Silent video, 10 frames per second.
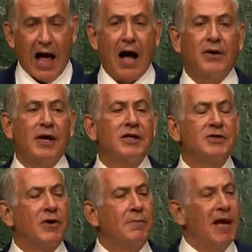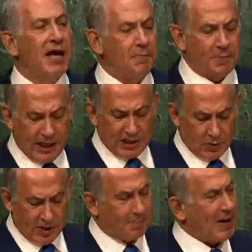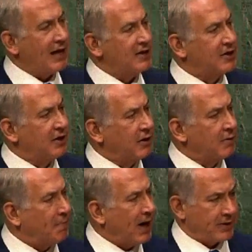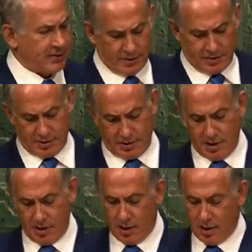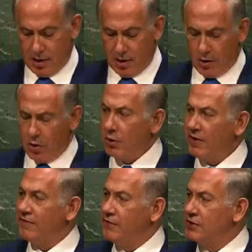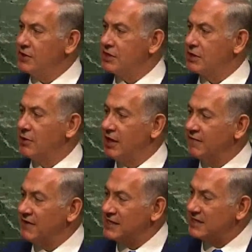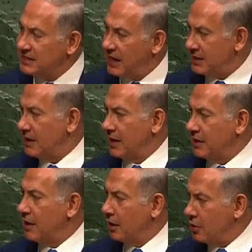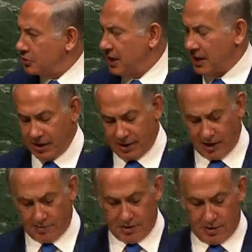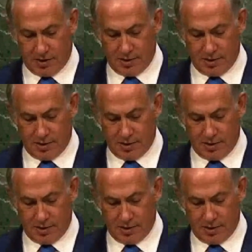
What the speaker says: How can Israel make peace with a Palestinian partner who refuses to even sit at the negotiating table?